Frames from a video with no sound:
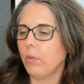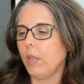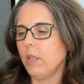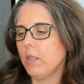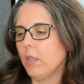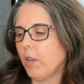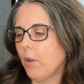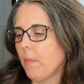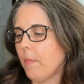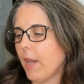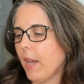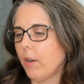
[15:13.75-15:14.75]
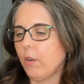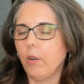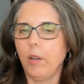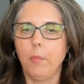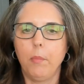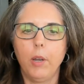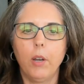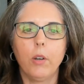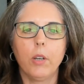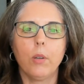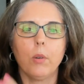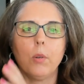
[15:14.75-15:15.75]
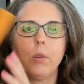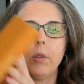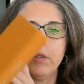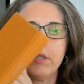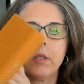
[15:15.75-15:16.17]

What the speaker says: Indigo, Madder, and Marigold.